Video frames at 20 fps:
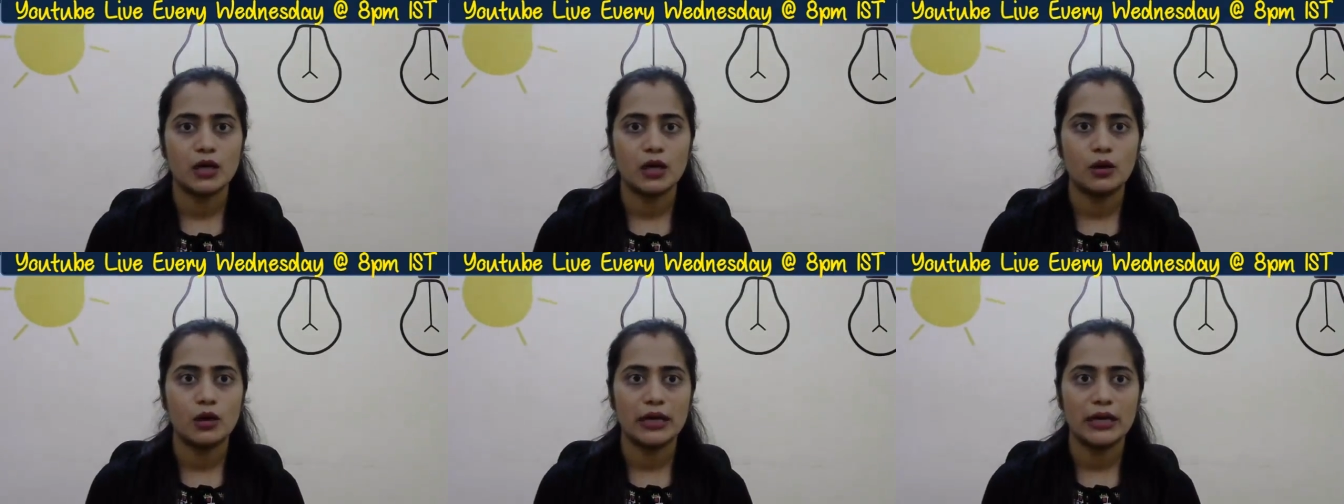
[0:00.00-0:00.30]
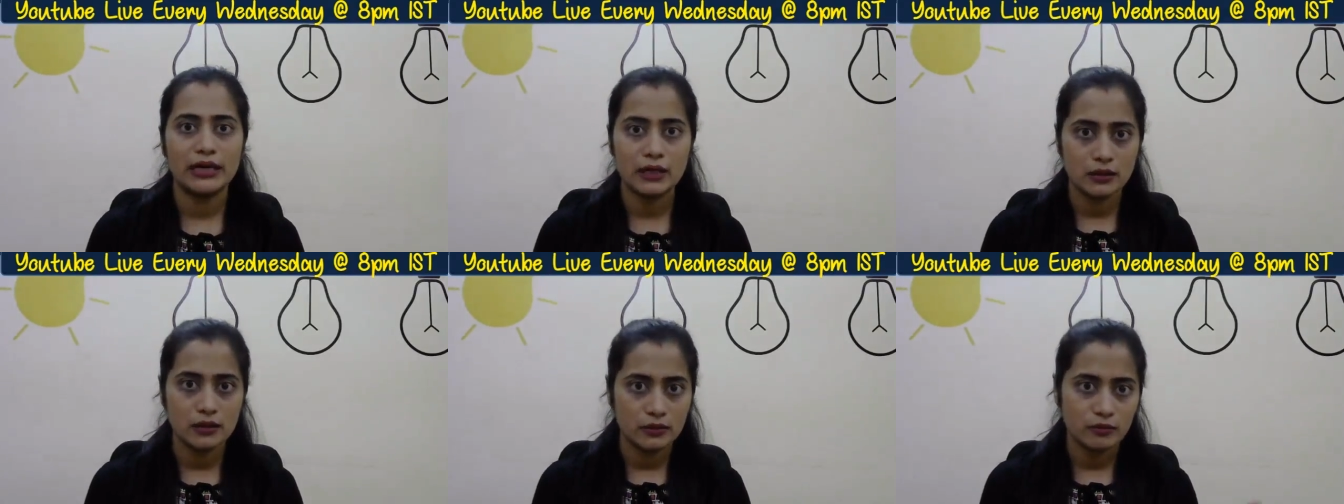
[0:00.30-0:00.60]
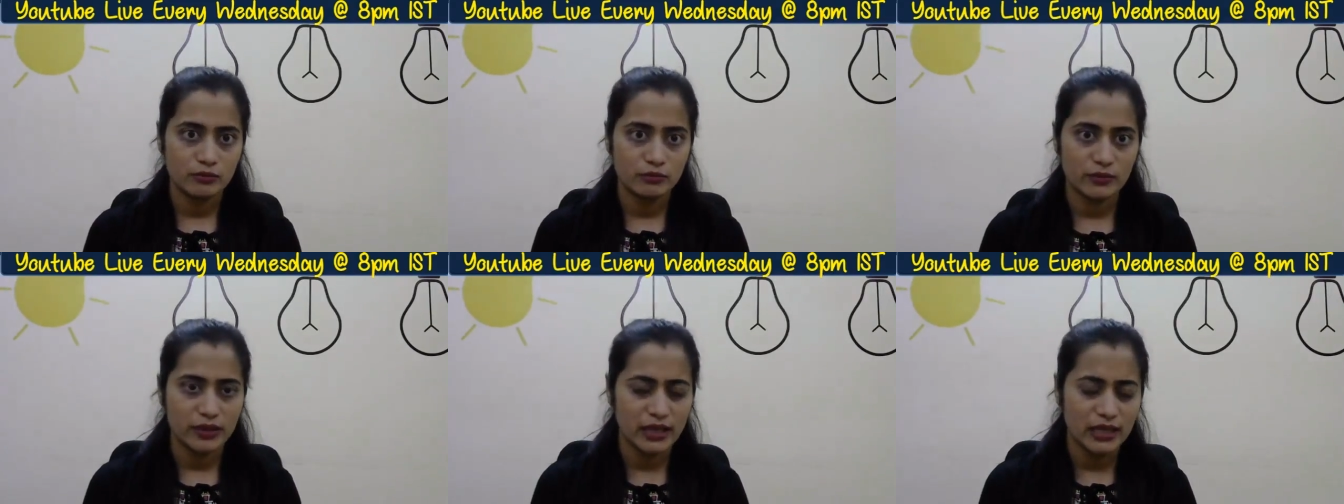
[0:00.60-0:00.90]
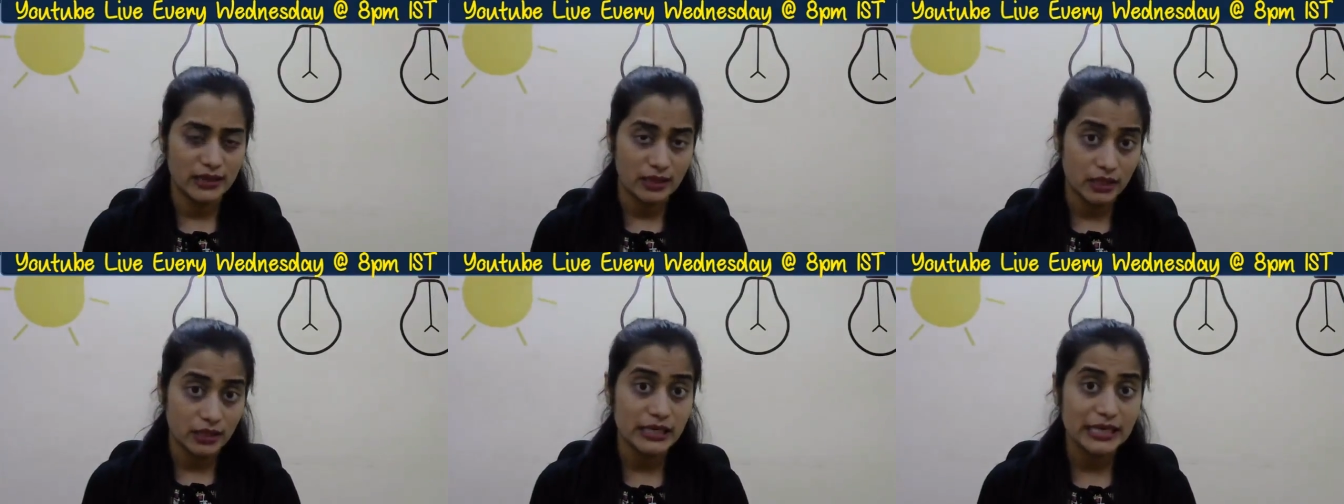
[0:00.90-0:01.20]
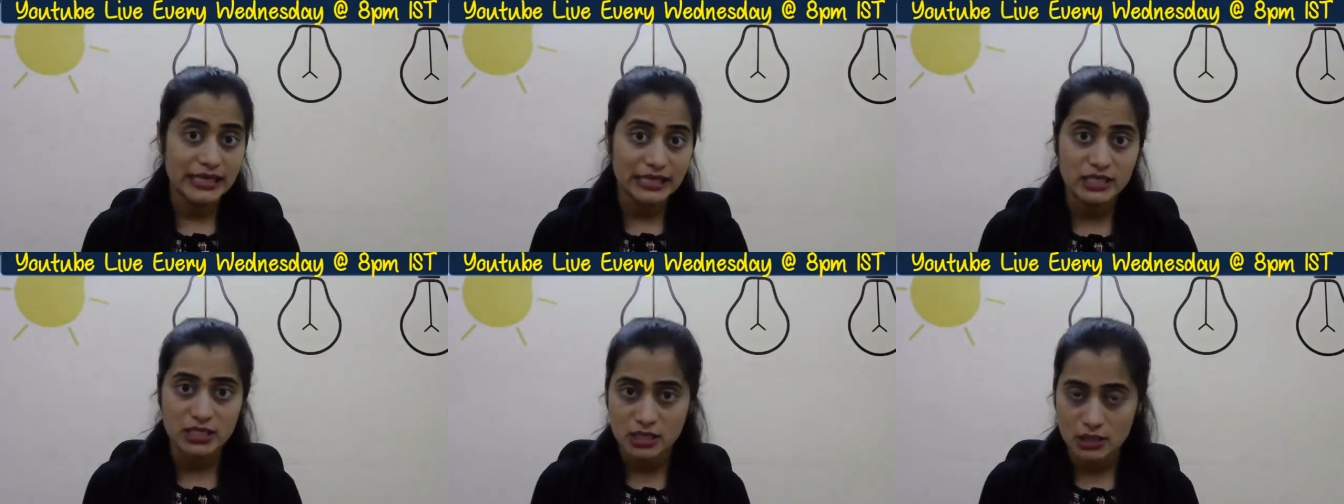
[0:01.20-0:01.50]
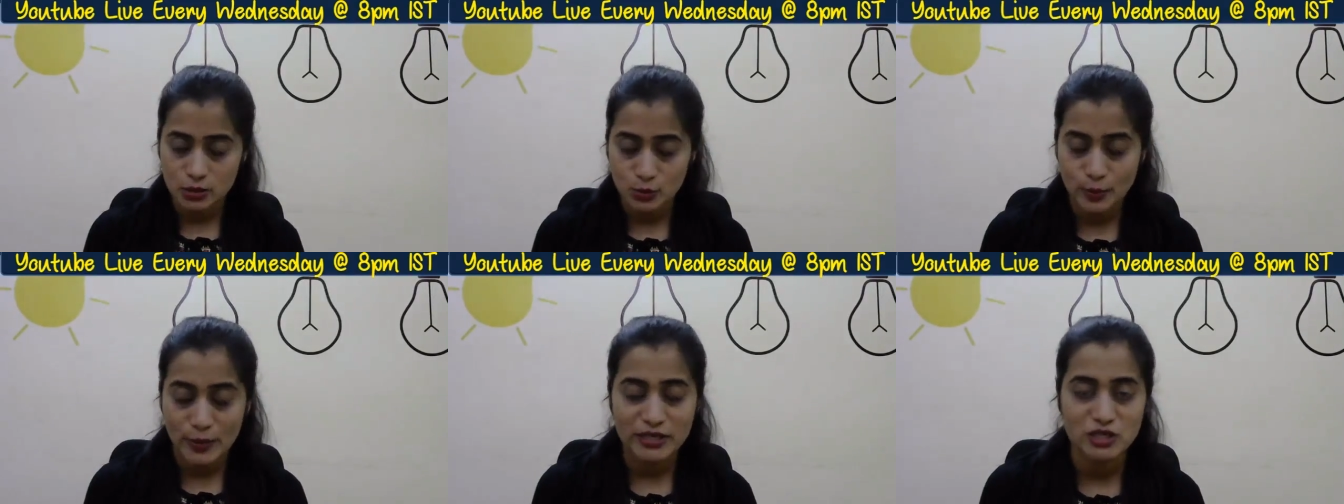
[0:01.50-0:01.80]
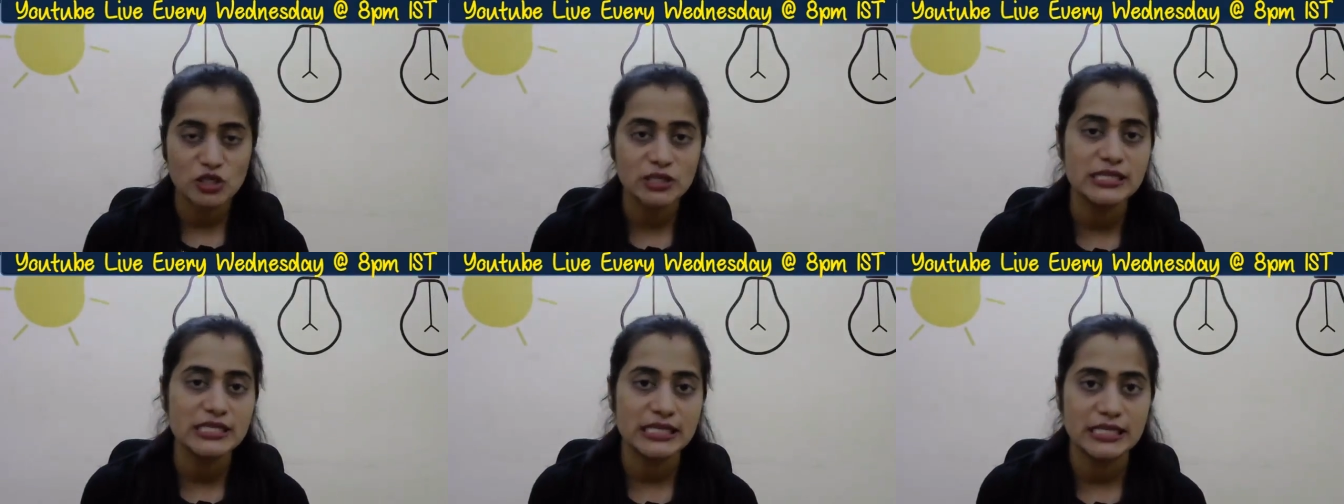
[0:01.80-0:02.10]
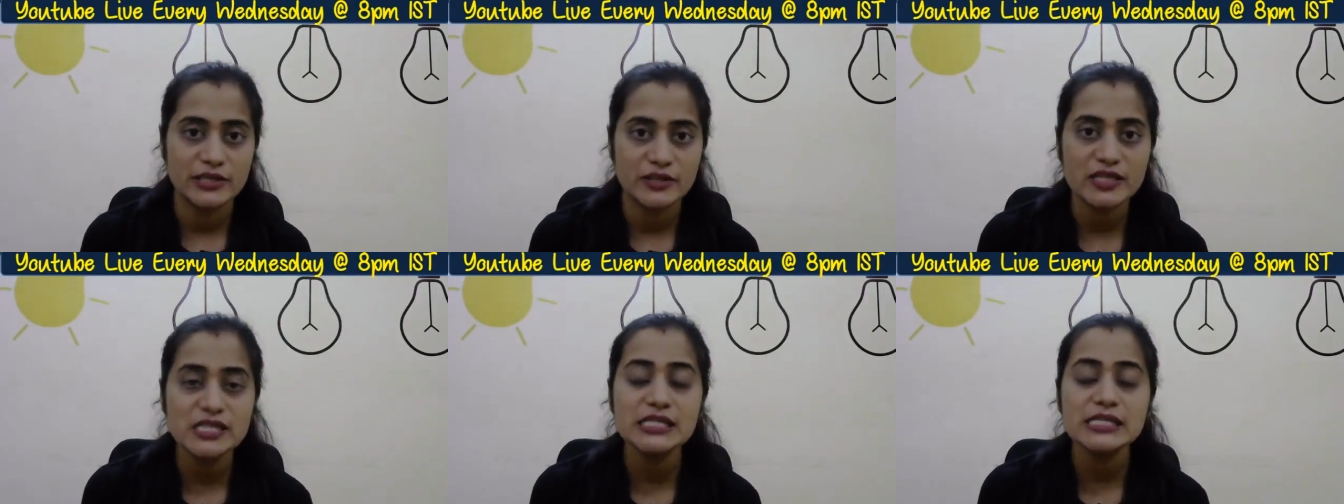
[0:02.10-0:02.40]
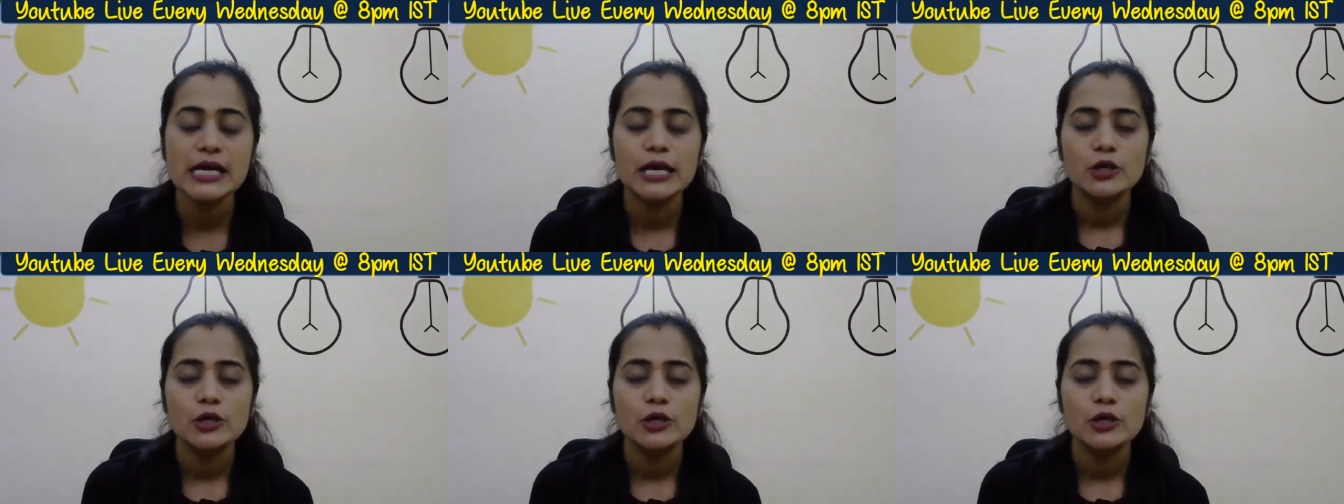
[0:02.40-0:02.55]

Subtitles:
in the NEET special series.